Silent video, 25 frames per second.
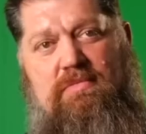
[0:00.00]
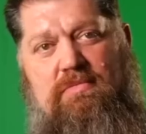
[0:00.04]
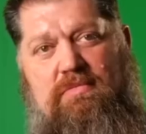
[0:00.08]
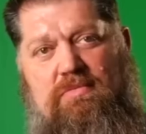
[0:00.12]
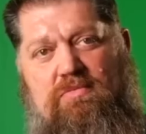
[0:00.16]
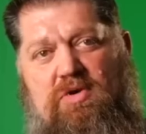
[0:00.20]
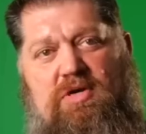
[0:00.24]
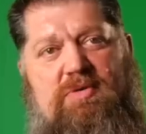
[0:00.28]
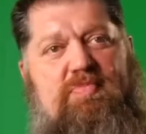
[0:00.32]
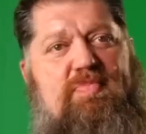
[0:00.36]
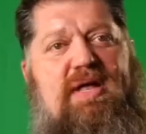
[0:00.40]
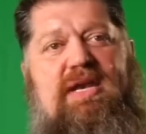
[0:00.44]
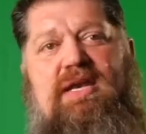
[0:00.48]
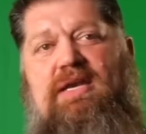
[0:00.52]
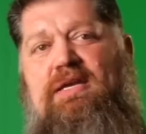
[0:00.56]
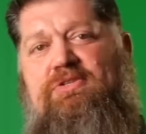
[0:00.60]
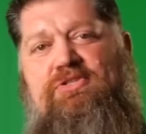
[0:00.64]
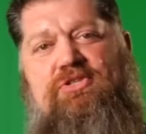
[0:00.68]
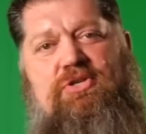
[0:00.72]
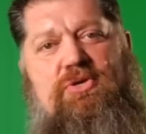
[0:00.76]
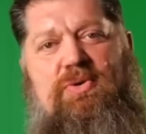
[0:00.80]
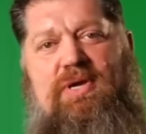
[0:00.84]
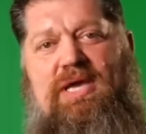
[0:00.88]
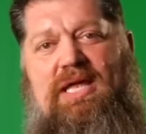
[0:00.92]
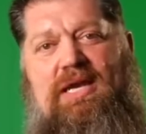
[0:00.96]
What buttons
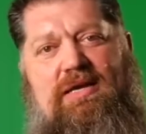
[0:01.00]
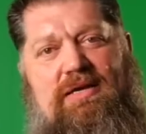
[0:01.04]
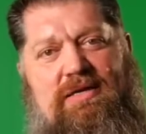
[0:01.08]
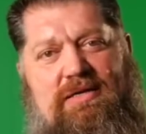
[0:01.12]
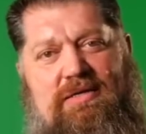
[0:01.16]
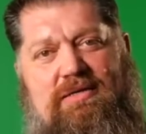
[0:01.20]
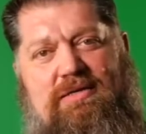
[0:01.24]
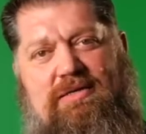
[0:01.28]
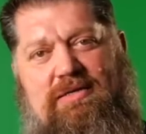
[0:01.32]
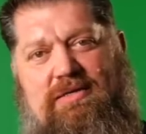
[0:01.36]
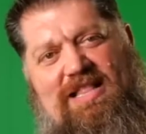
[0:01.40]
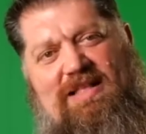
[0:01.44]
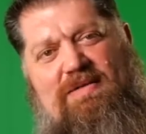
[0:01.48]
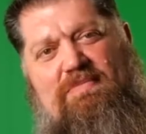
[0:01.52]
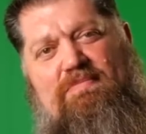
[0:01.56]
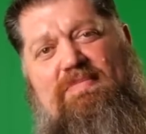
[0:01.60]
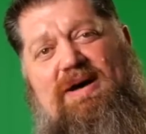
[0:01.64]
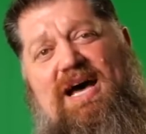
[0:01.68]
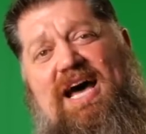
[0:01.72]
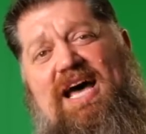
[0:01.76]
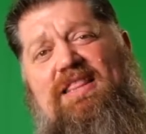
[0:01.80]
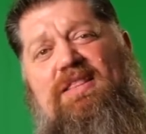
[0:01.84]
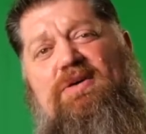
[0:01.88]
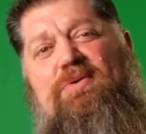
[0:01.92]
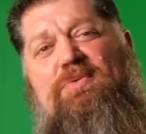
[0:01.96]
you hitting?
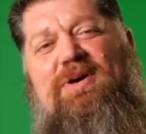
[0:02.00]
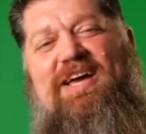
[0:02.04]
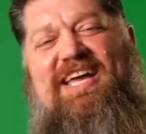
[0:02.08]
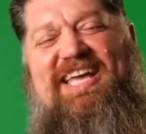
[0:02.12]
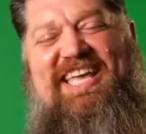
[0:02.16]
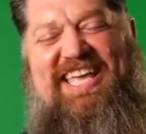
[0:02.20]
By the way,